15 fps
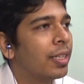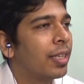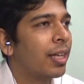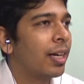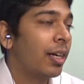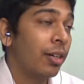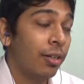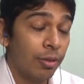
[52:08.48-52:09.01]

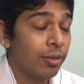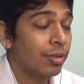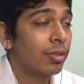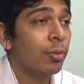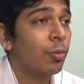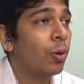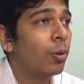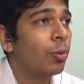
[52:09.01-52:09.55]
there? And
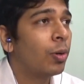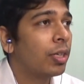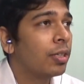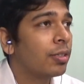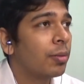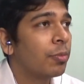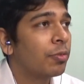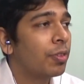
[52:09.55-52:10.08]
who are
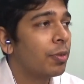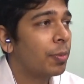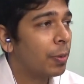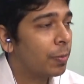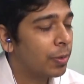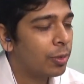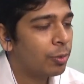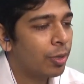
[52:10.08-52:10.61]
some of the
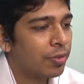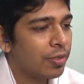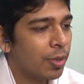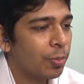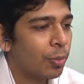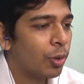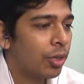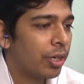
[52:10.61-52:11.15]
people who have
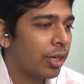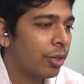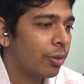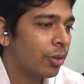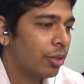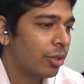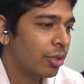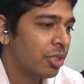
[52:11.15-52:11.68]
supported
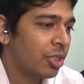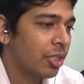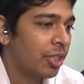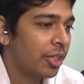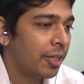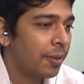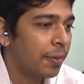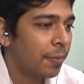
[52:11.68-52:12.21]
you on your journey?